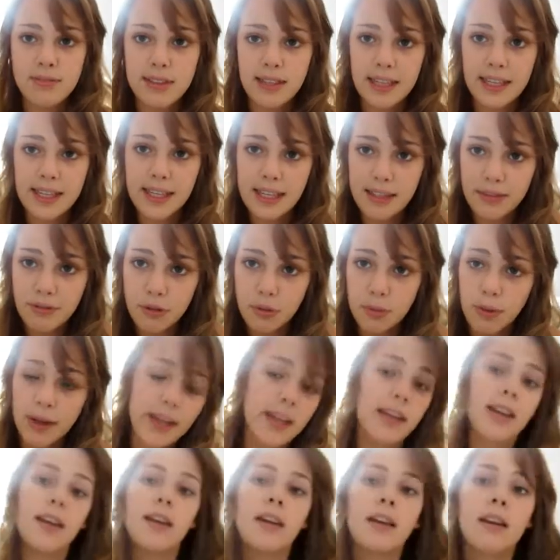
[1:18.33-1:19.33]
they give
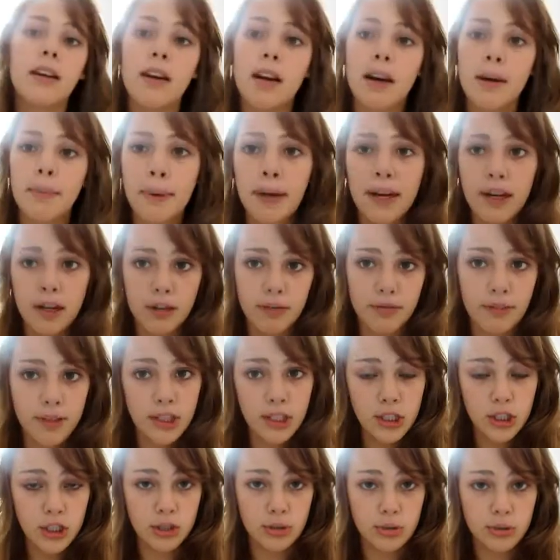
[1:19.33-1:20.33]
away a pair of
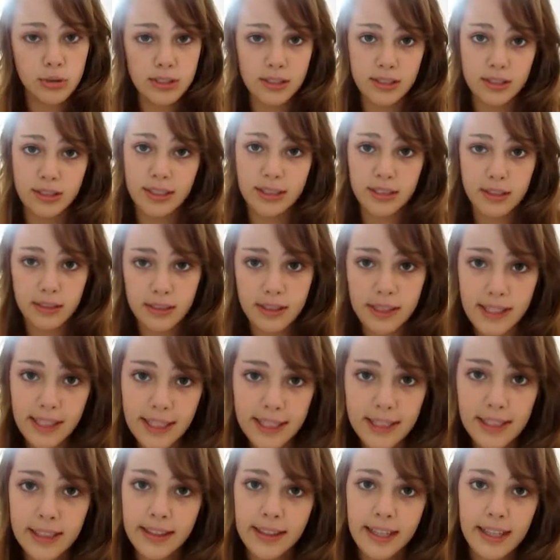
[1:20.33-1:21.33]
their shoes to a
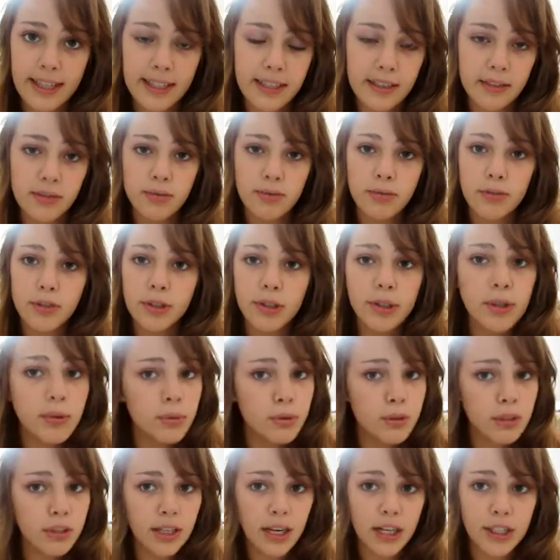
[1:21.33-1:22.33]
kid in like a third
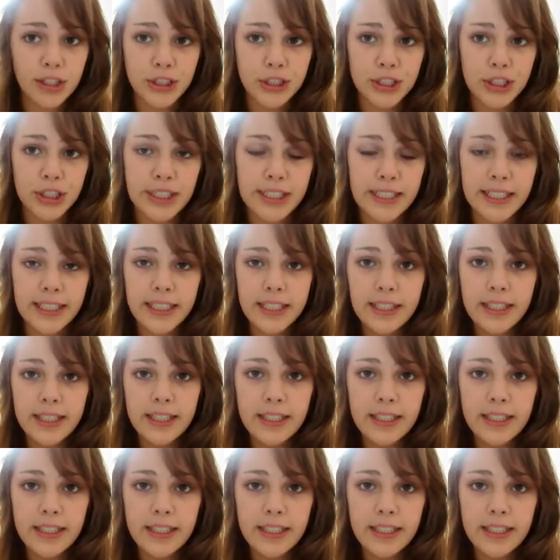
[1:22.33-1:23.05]
world country